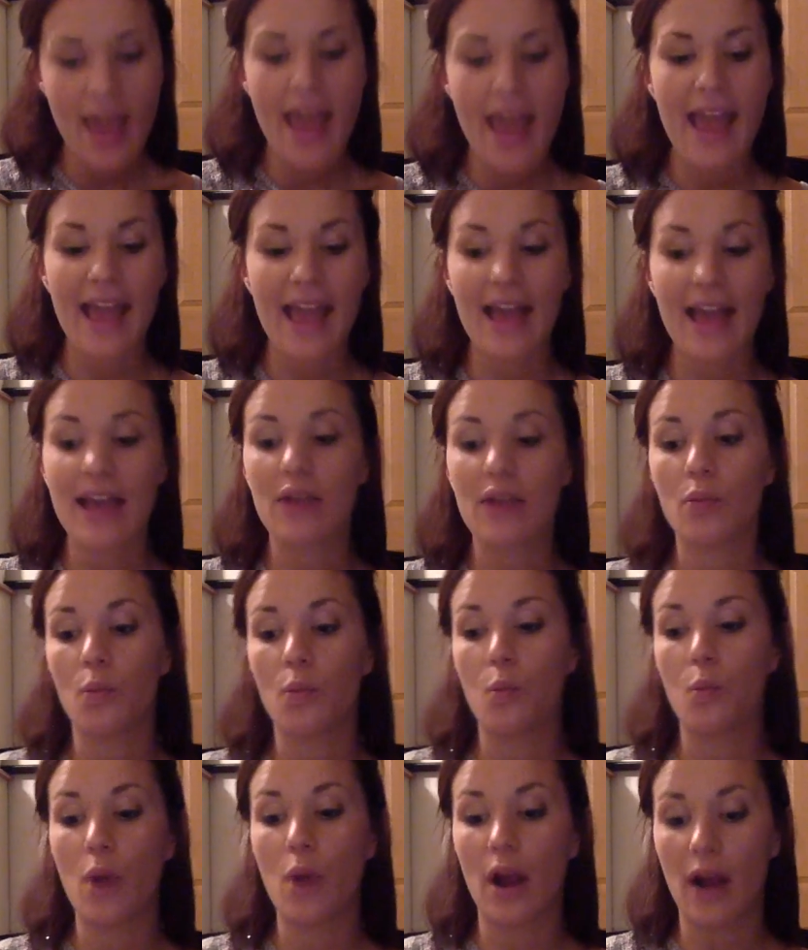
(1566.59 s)
And
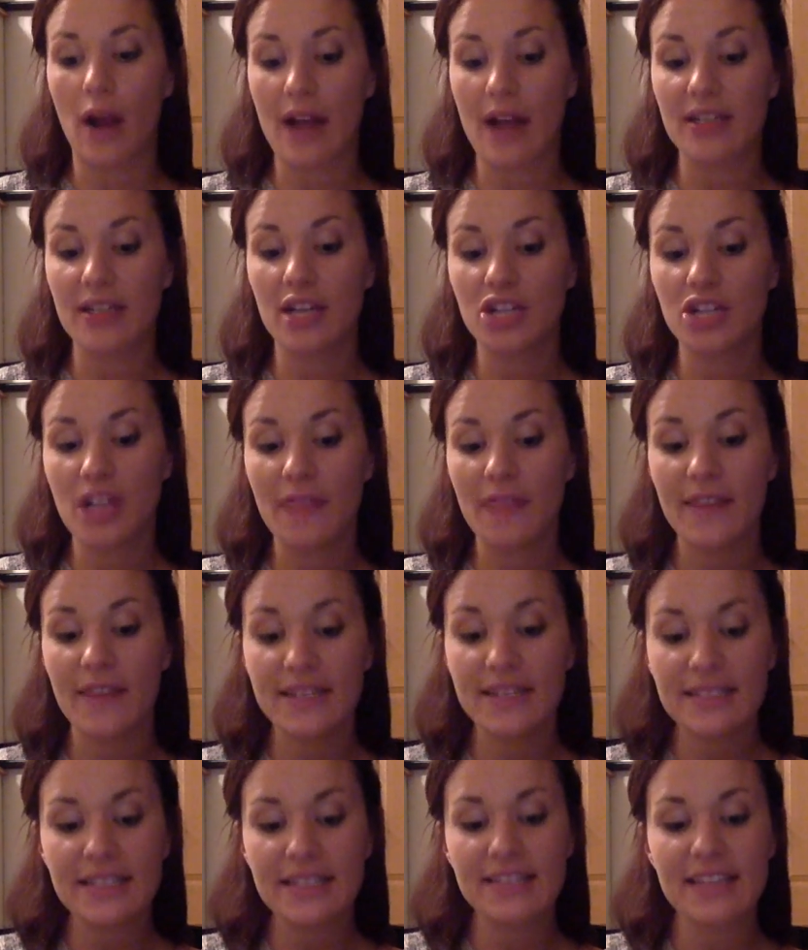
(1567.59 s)
where I touch on
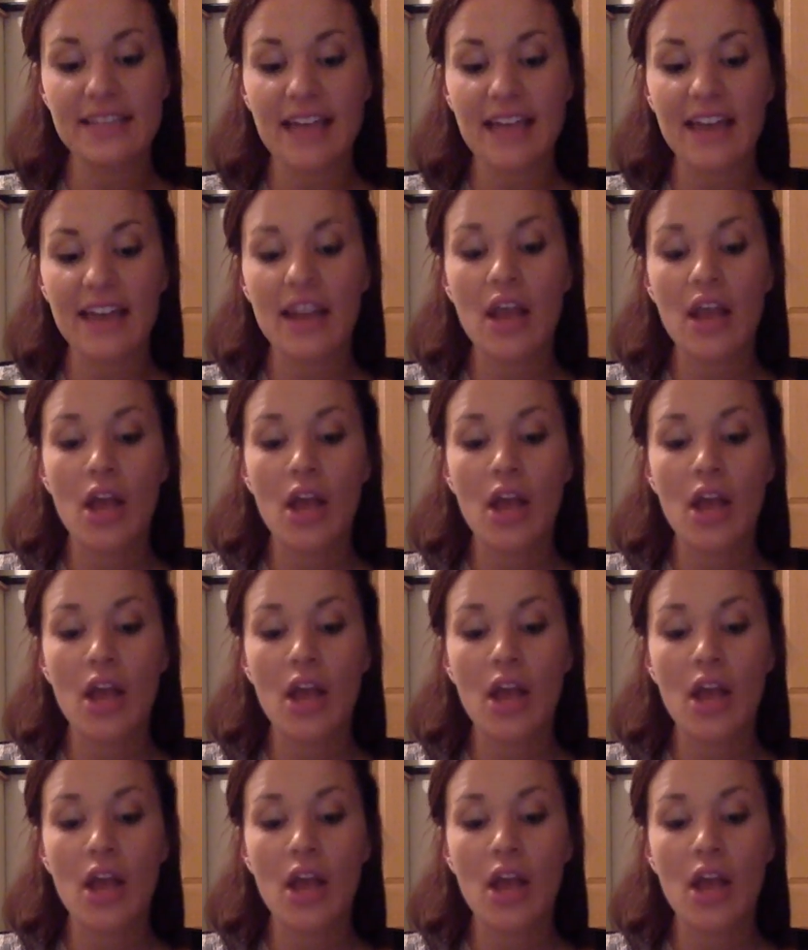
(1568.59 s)
this is that